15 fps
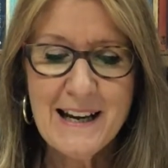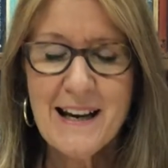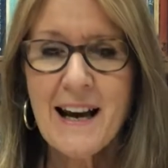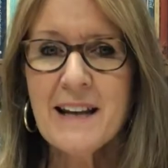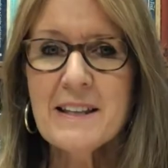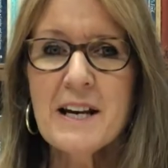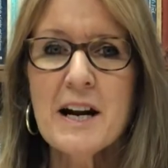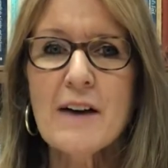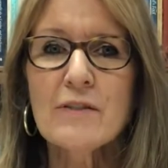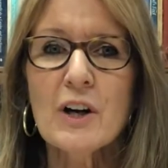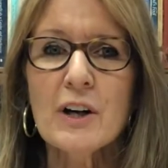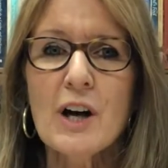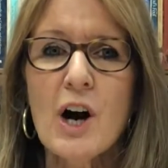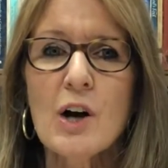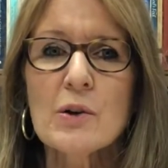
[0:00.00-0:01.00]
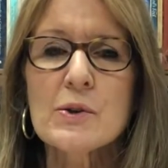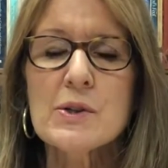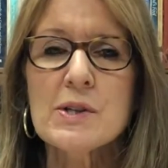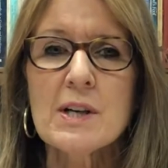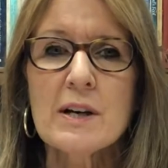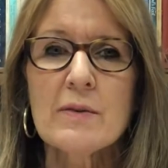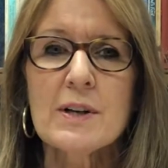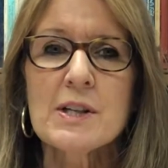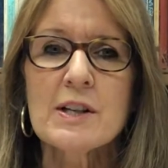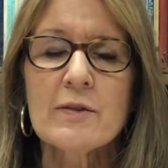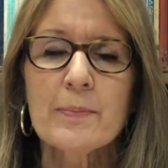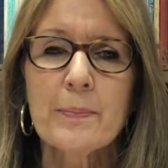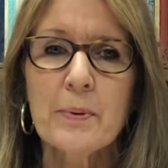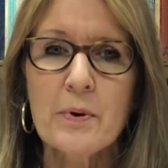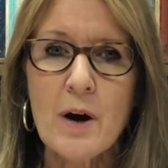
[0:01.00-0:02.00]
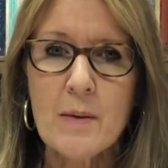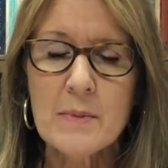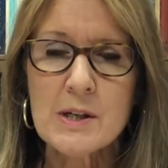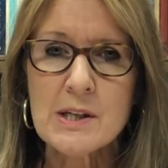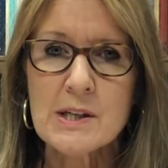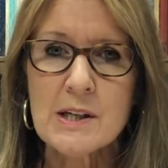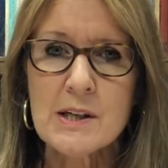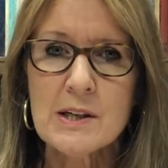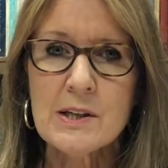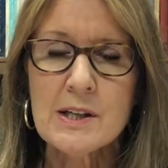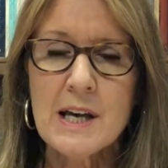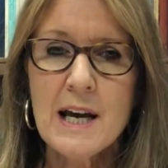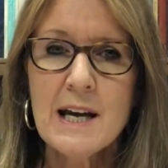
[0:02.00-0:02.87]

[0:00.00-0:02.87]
And then I've got a whole series of promises